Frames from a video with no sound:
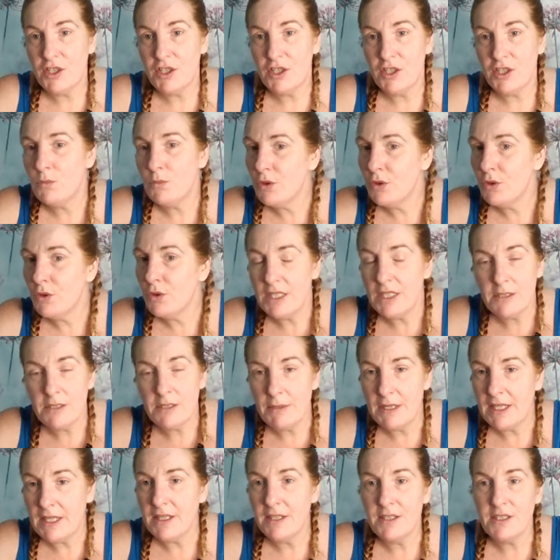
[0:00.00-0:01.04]
You won't need to
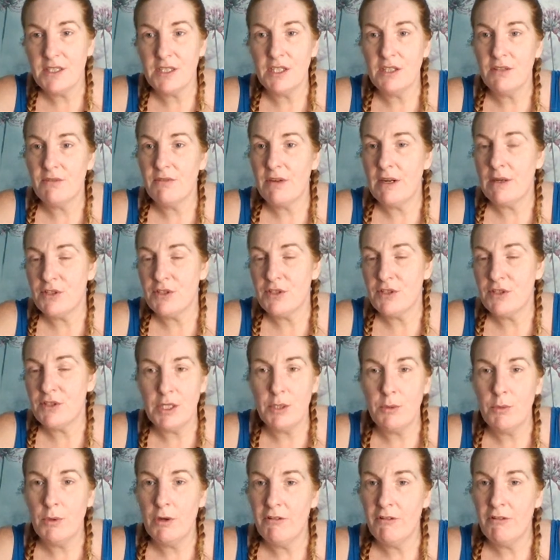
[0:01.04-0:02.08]
make it until around
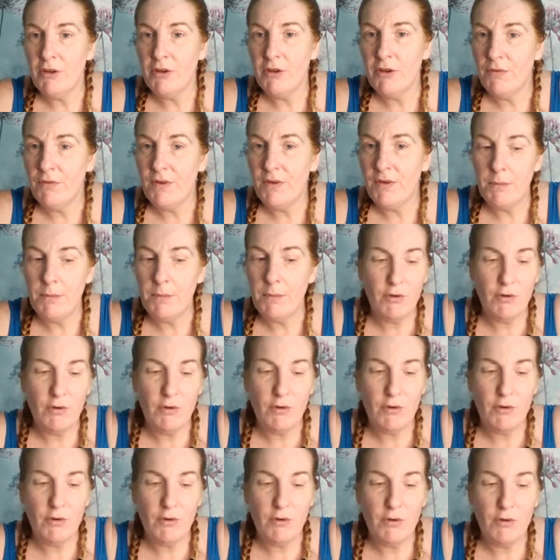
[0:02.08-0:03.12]
January or February.
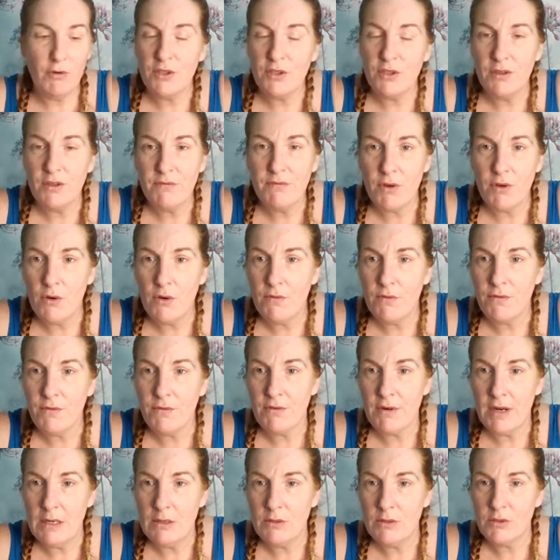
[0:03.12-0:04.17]
Things are going to evolve
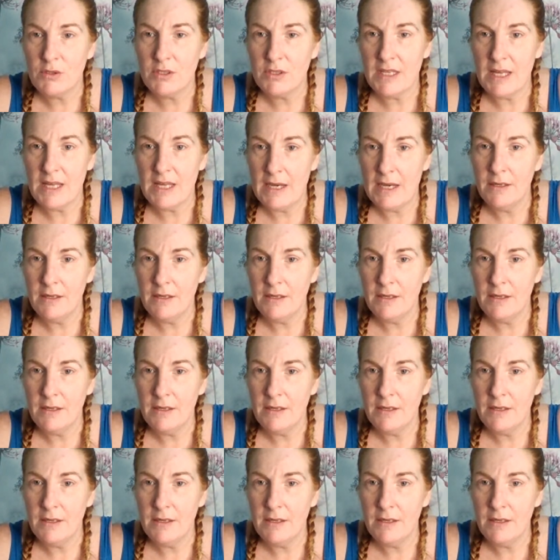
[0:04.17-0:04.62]
around then.